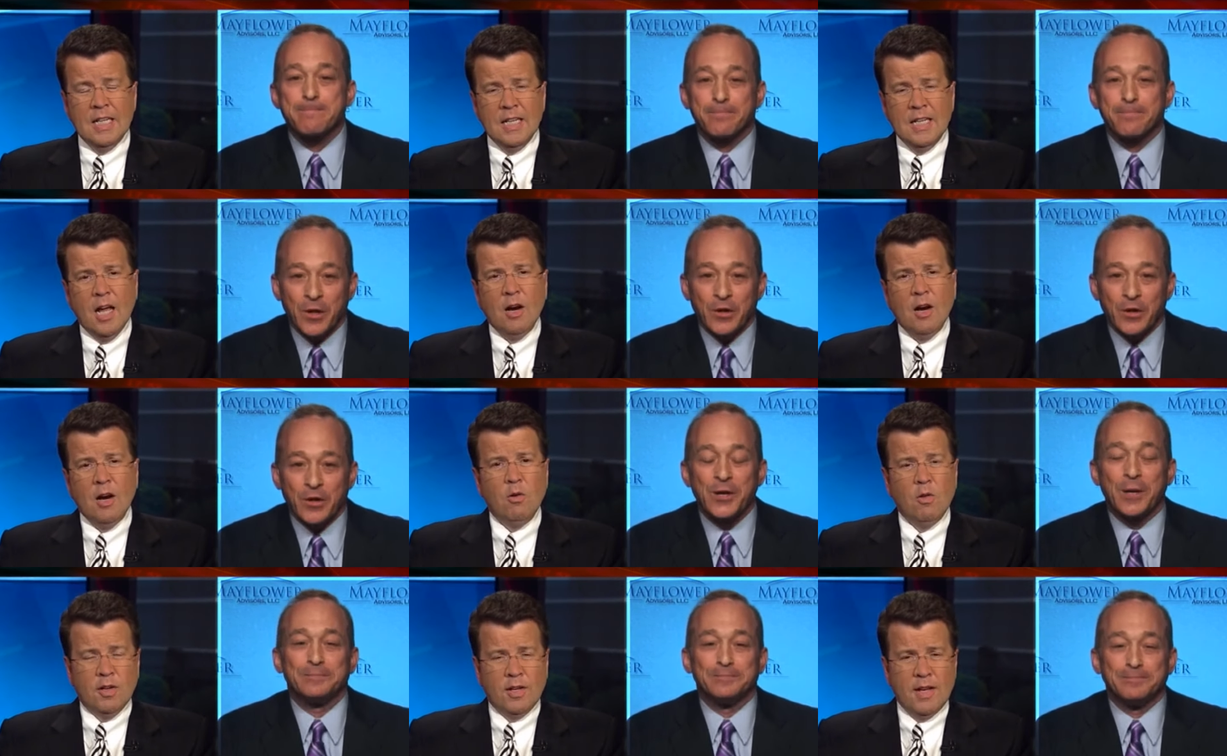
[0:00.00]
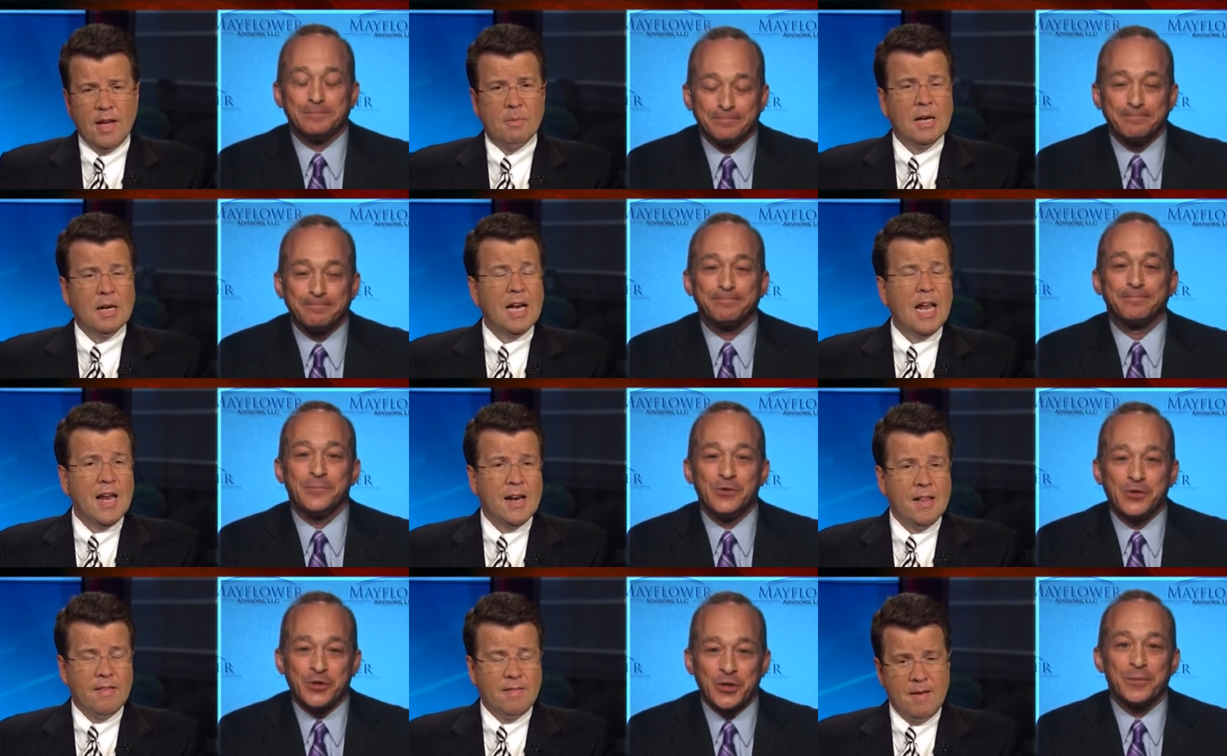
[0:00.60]
Speaker 1: Not all yep. the time, but a
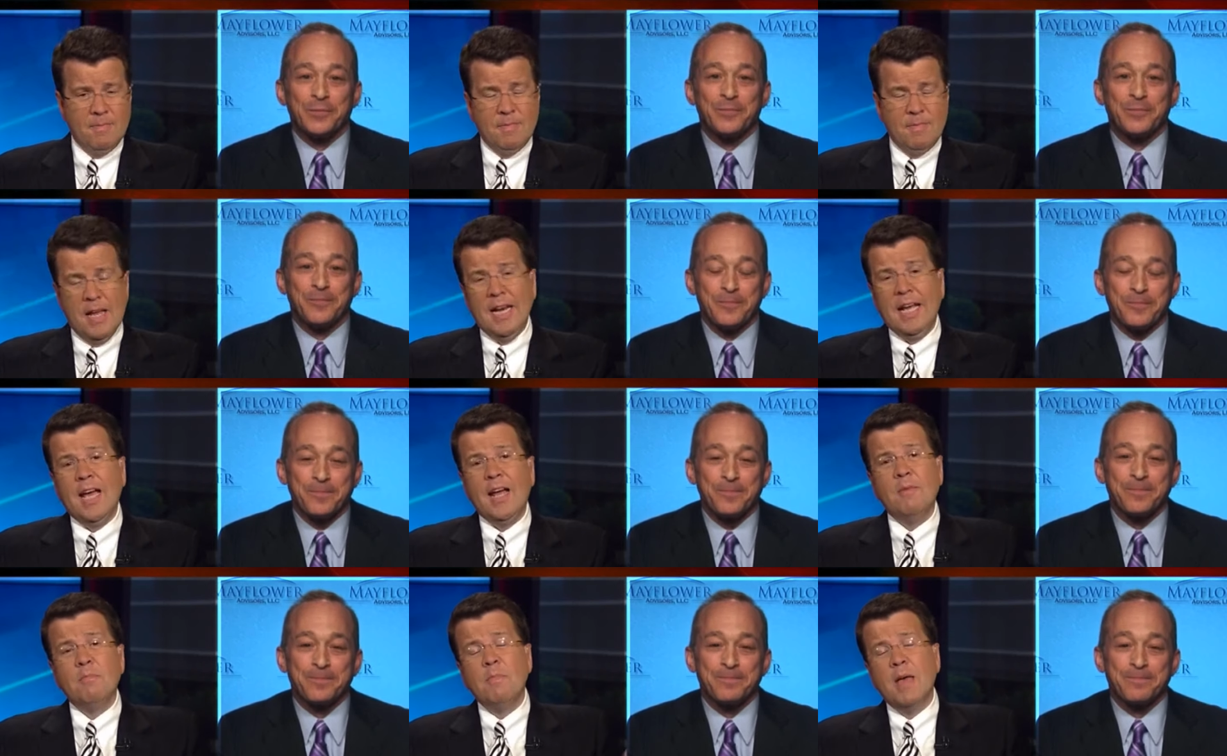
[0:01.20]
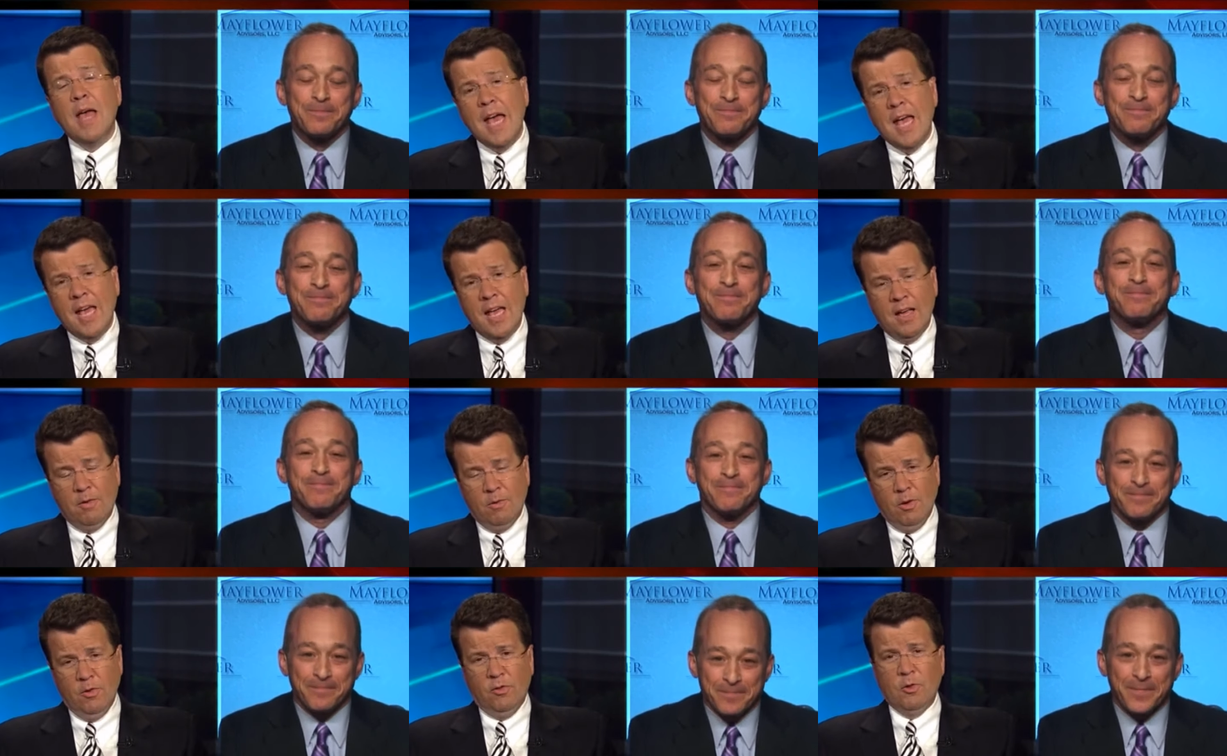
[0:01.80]
lot of sure. time. Then again,
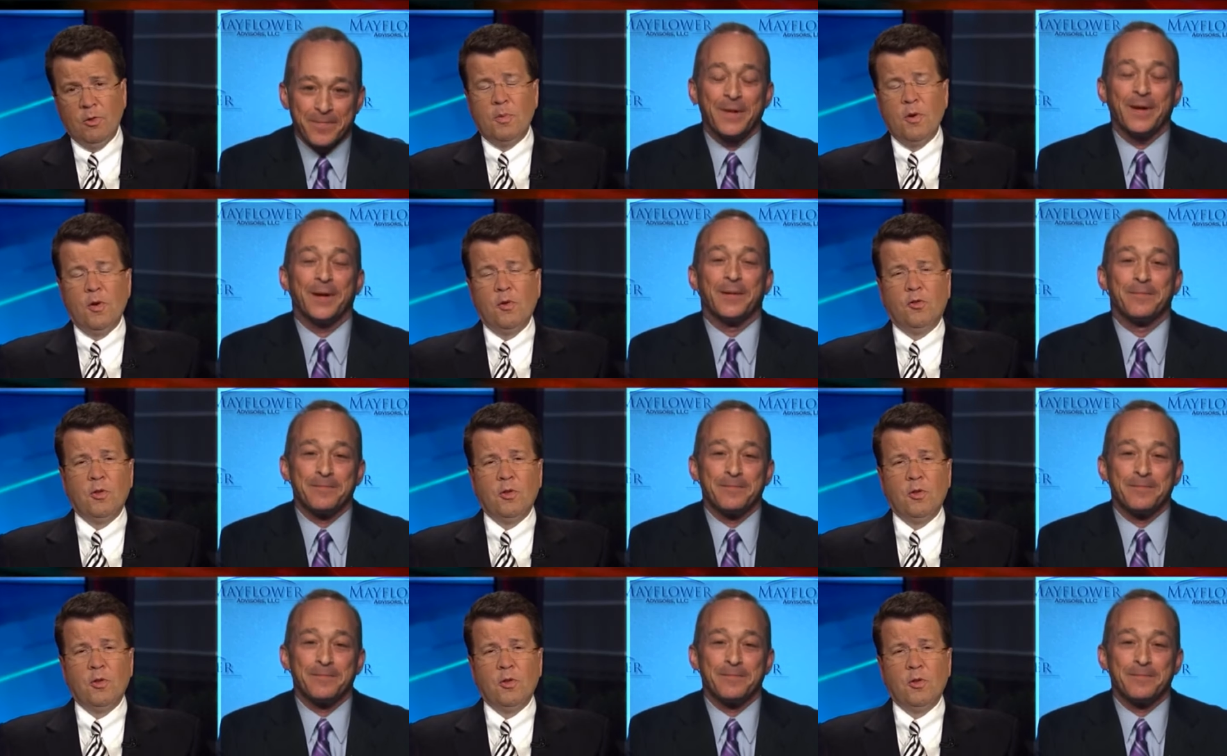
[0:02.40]
May was supposed yep. to